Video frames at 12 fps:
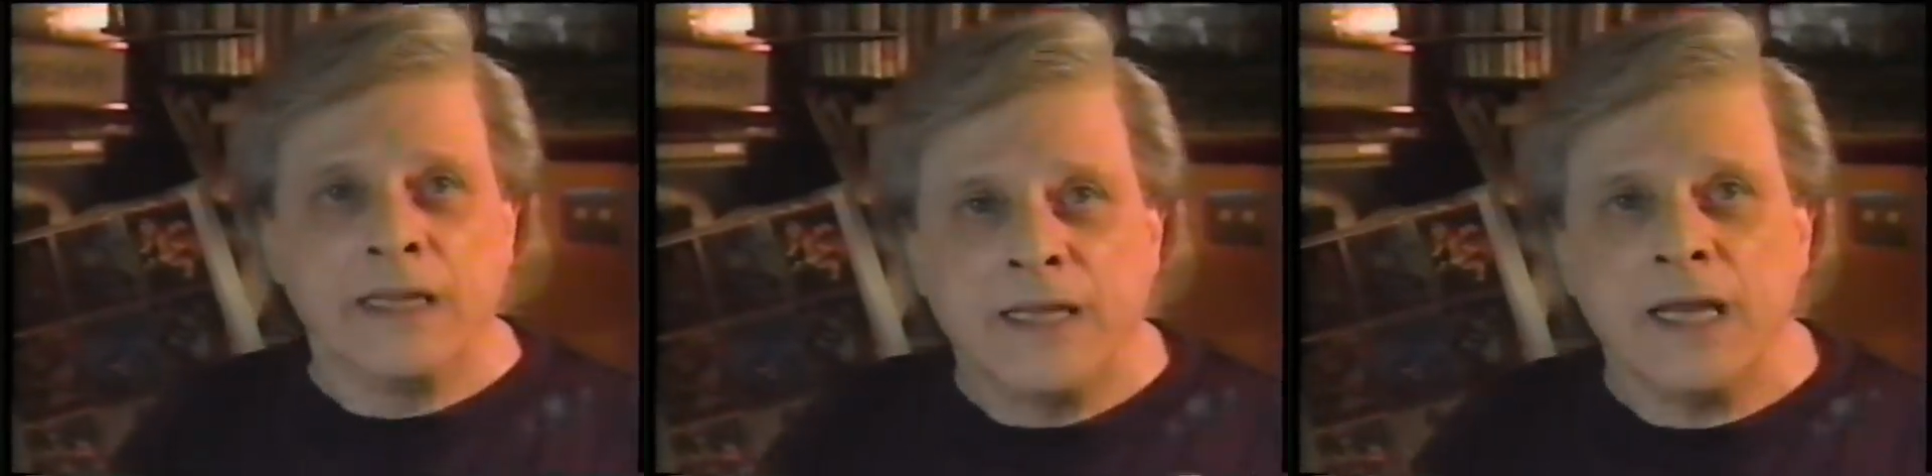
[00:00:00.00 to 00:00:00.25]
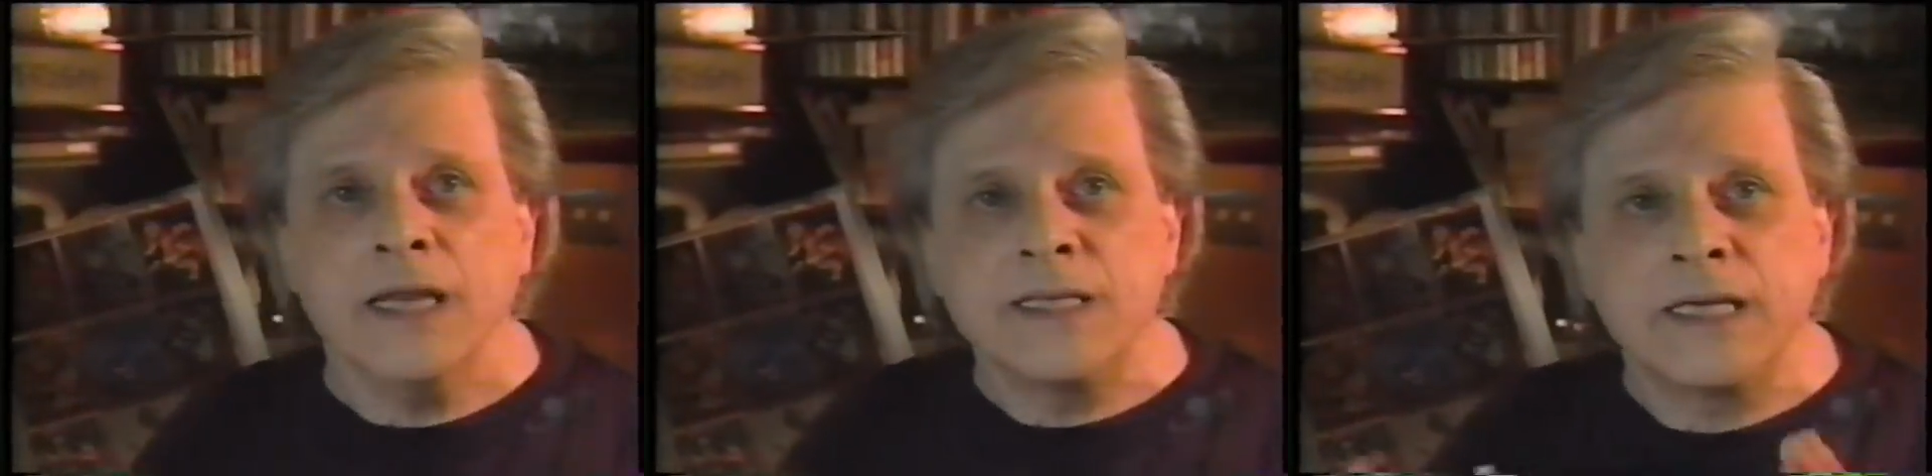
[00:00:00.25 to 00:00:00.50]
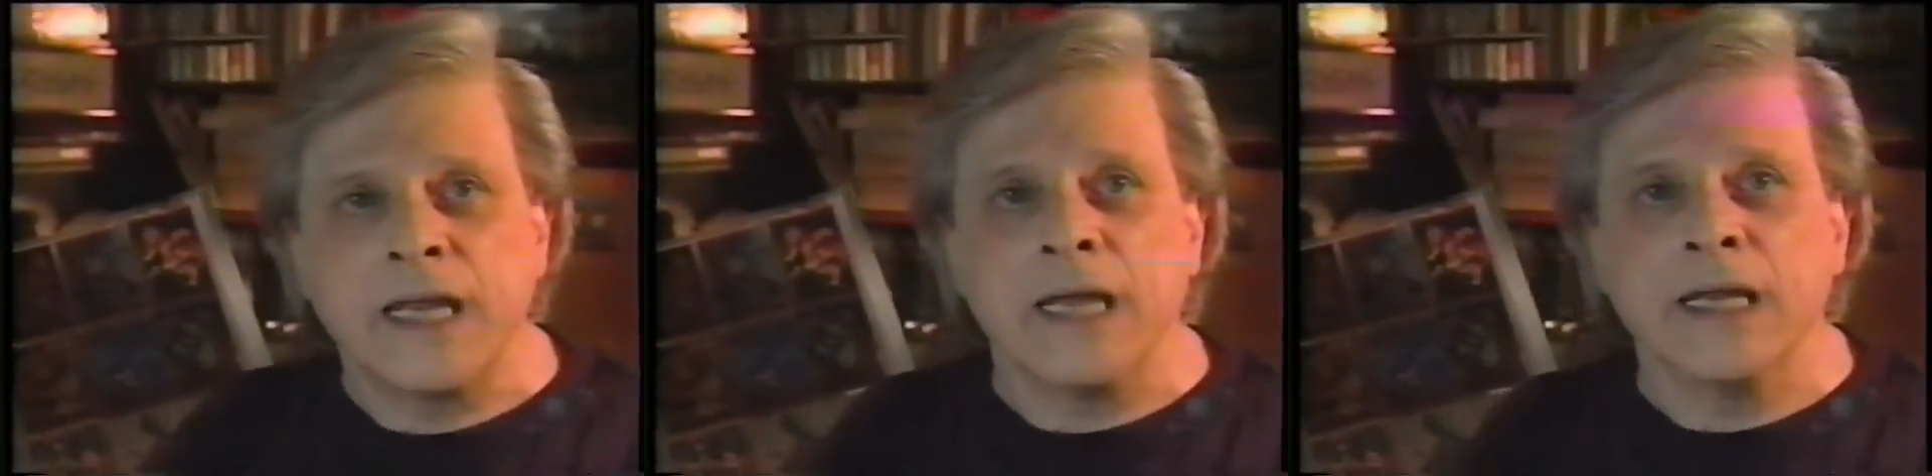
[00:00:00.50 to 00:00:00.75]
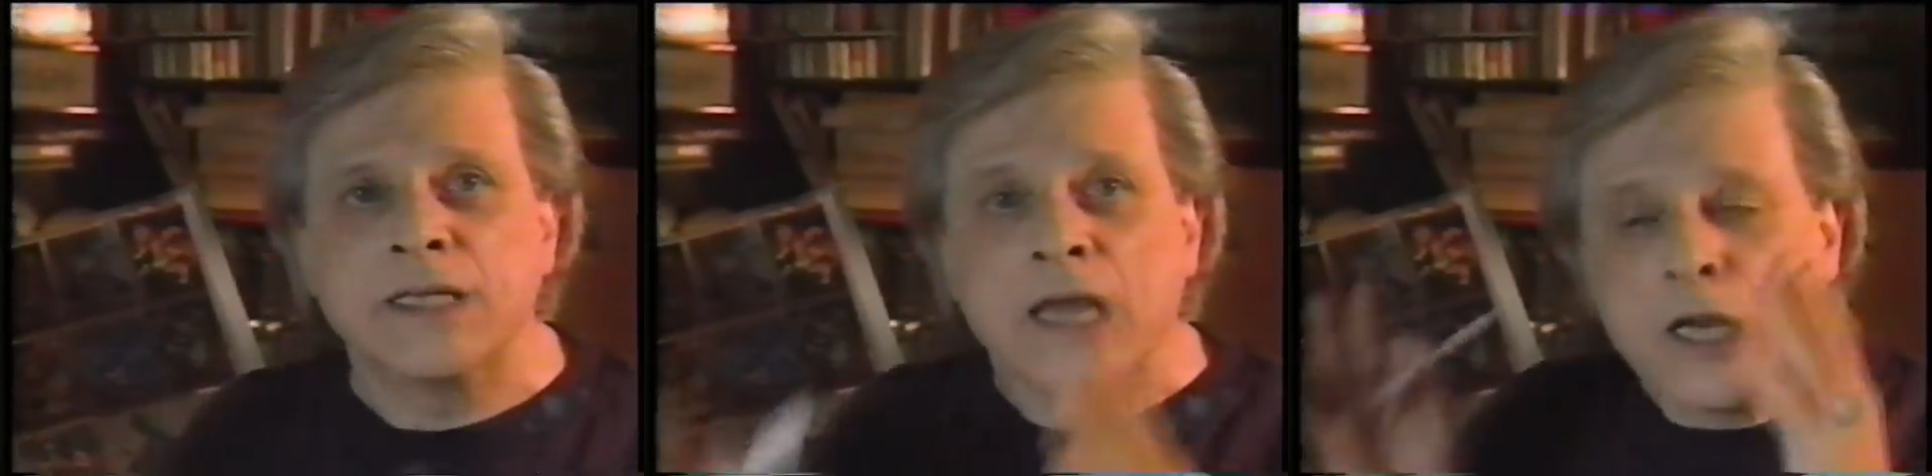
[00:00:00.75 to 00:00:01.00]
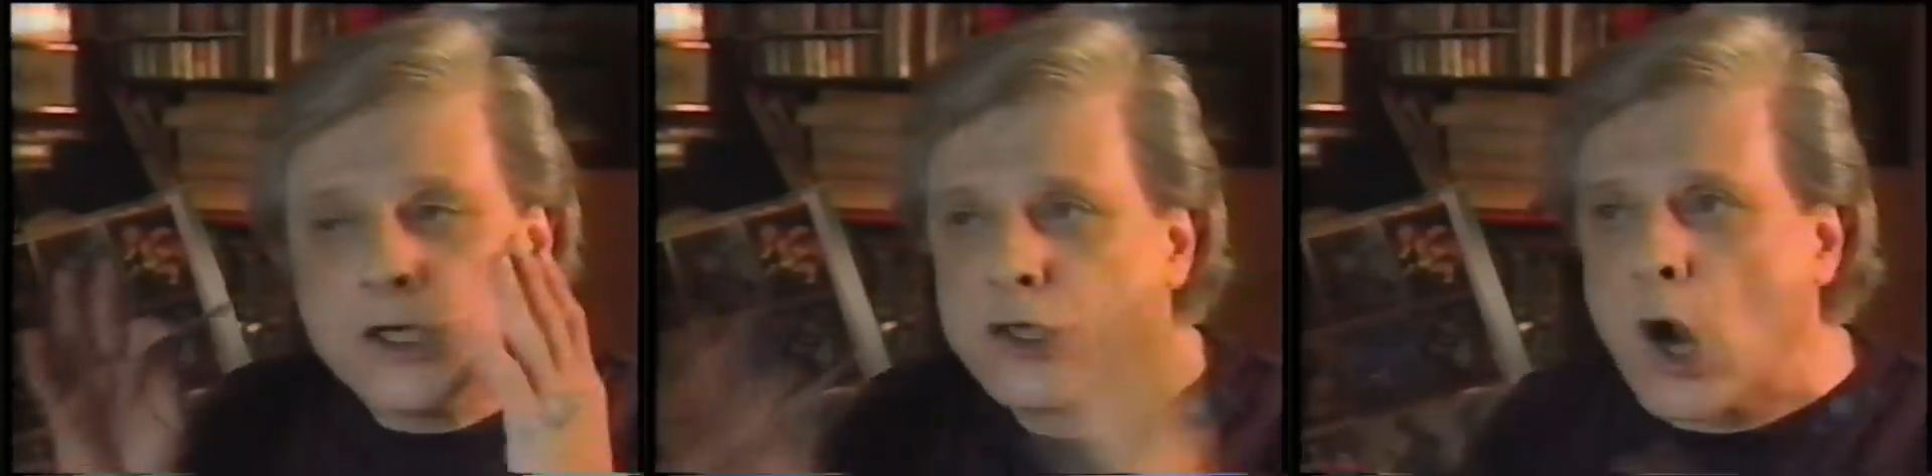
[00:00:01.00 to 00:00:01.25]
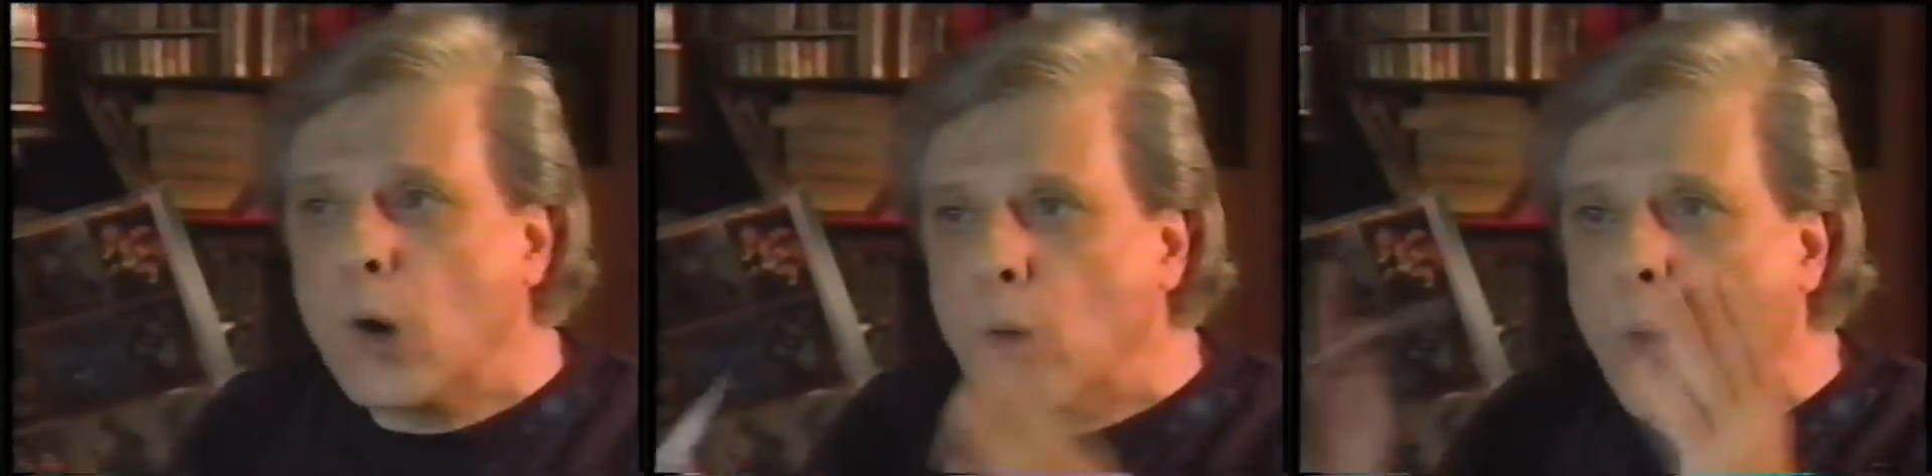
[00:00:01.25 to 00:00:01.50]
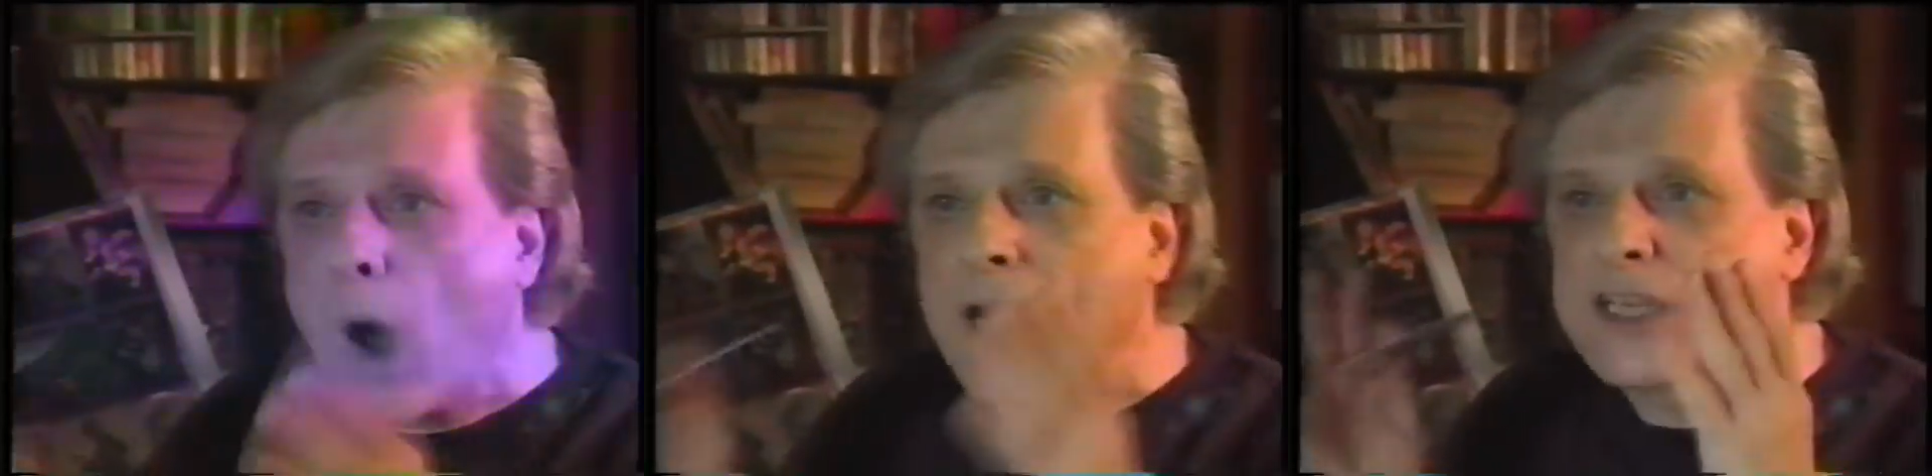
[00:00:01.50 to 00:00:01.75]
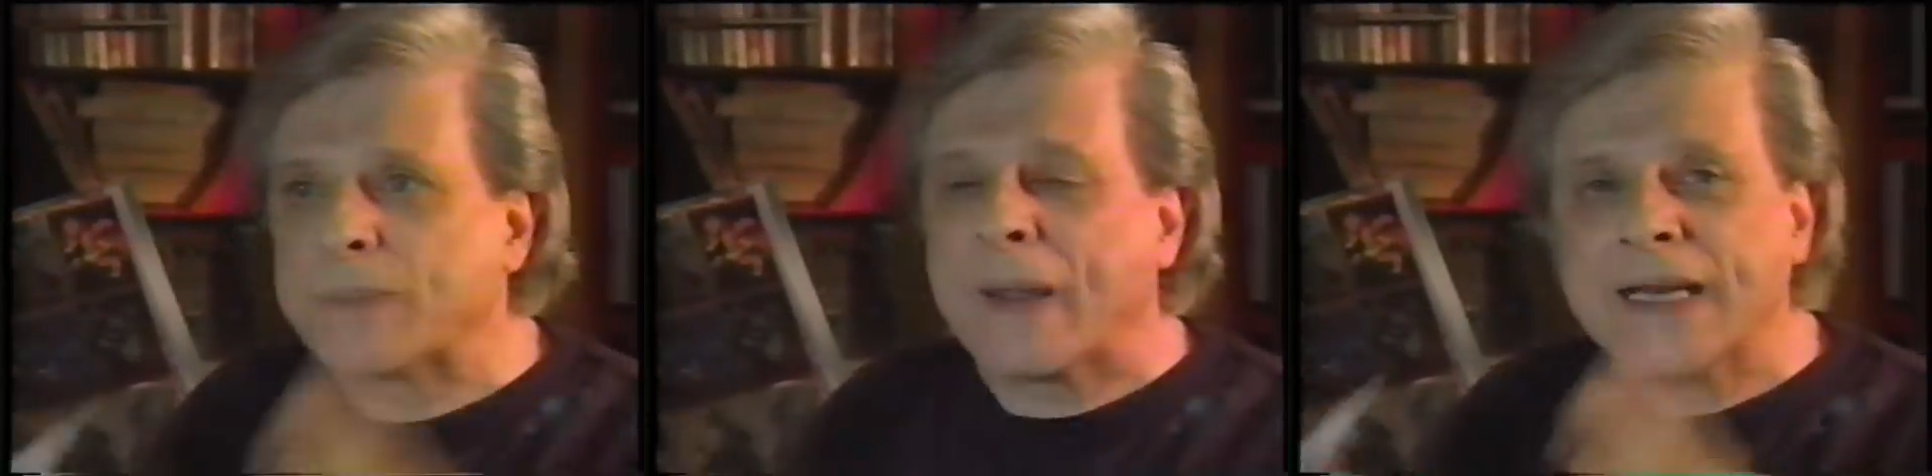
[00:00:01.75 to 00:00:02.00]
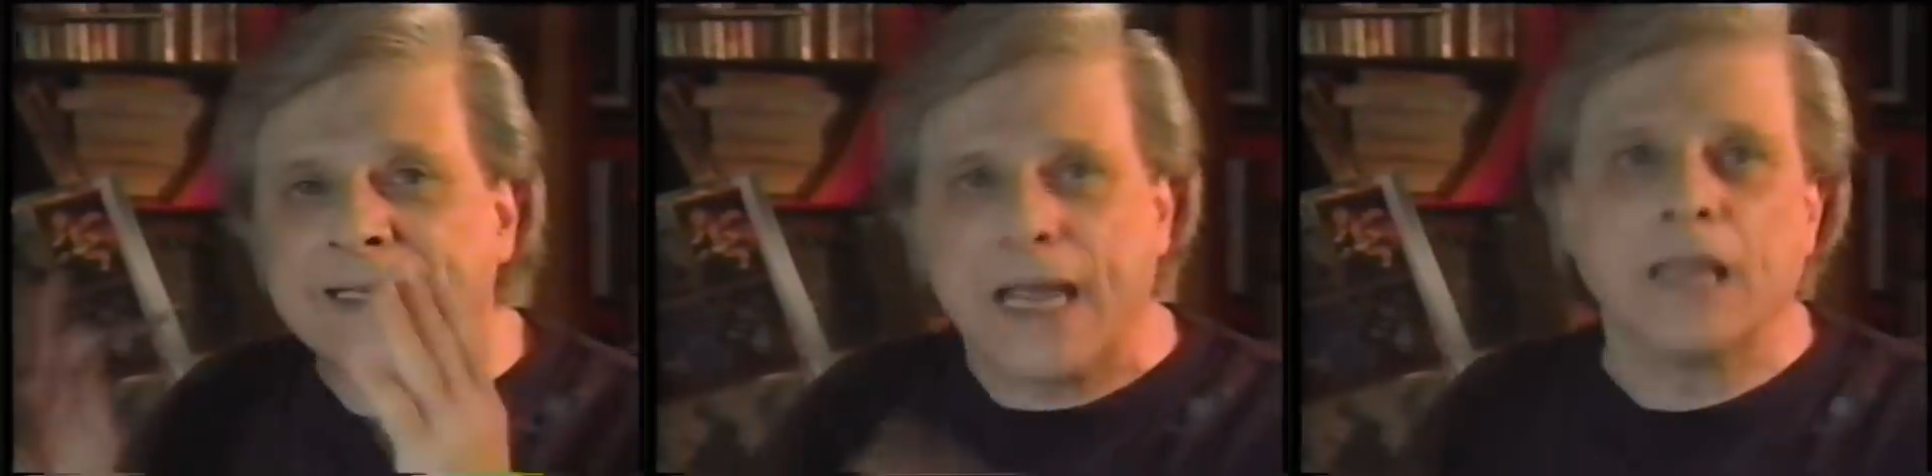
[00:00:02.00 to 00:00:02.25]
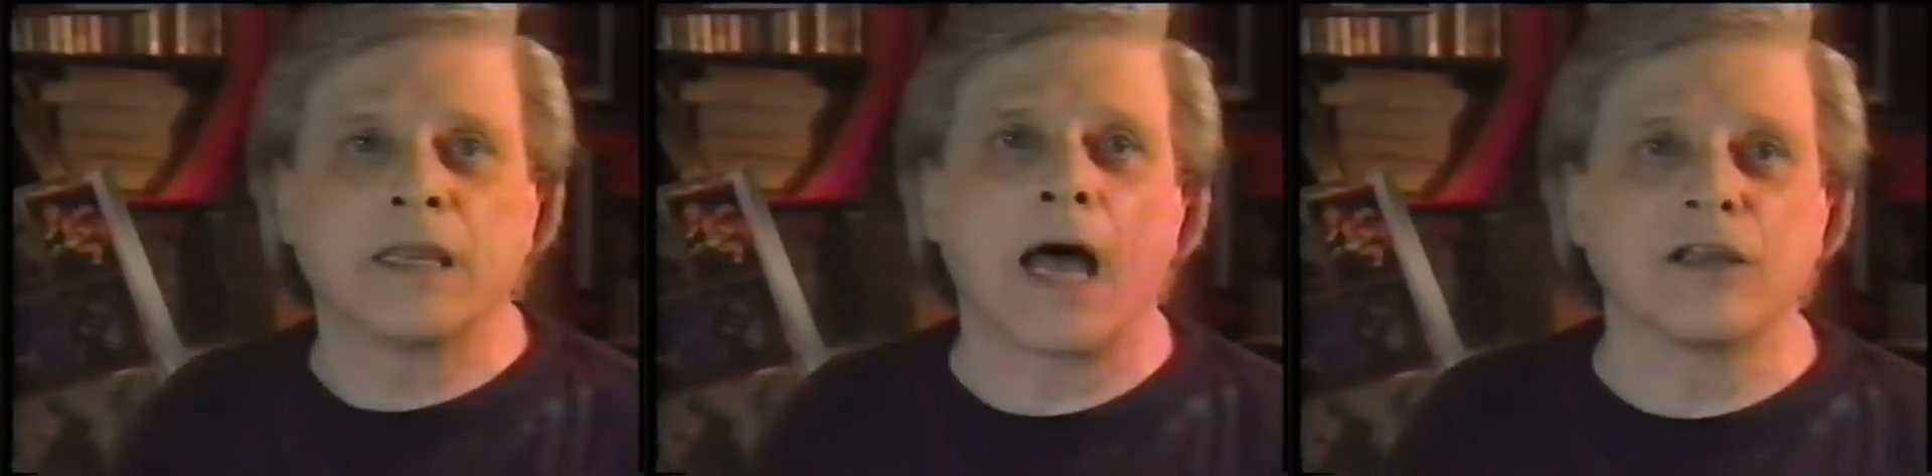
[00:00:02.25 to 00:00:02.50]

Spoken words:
These kids don't want to spend $10,000.